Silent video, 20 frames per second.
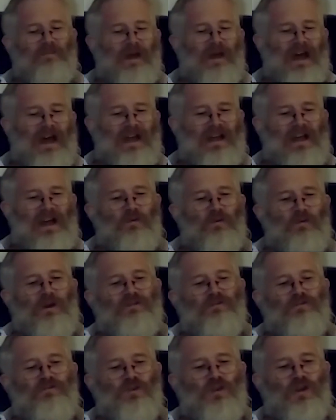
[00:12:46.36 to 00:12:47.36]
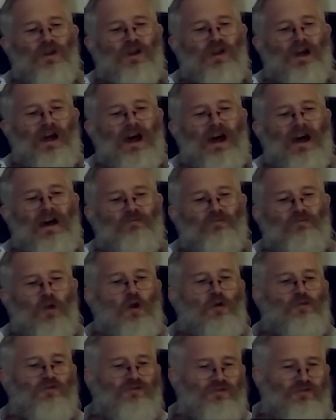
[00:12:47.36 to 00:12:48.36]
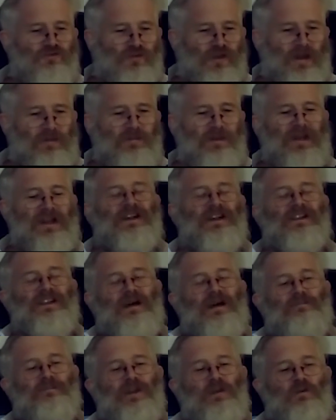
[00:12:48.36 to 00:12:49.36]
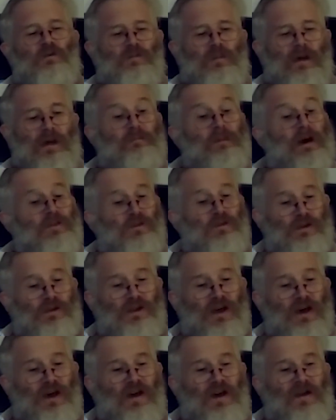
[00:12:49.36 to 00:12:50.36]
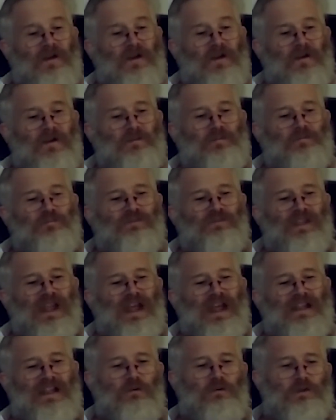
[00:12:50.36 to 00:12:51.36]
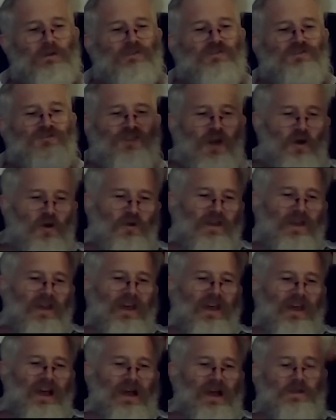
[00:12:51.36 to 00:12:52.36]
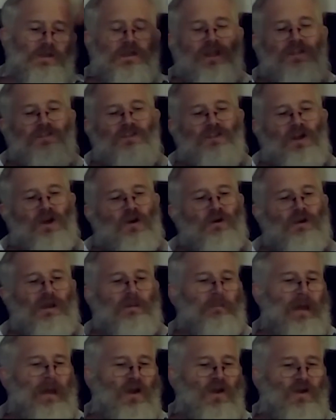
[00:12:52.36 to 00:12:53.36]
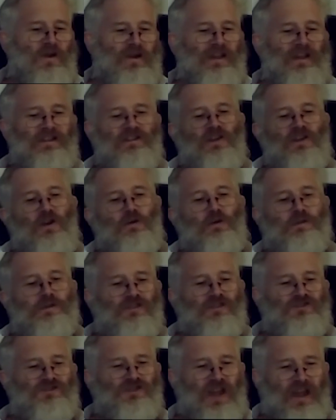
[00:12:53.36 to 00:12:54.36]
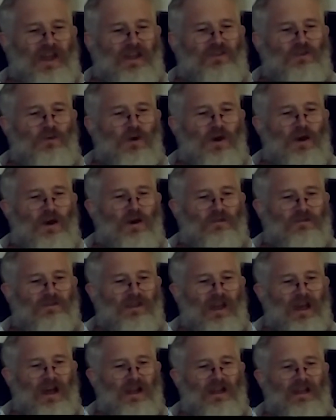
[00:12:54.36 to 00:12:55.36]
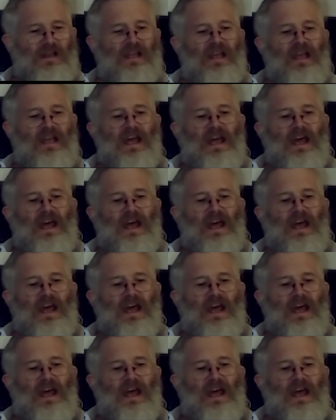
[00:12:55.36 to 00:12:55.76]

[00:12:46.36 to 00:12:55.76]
back, I went for a road trip in Colombia with my mother-in-law. And I was joking. I said, you know, an American goes to check into a hotel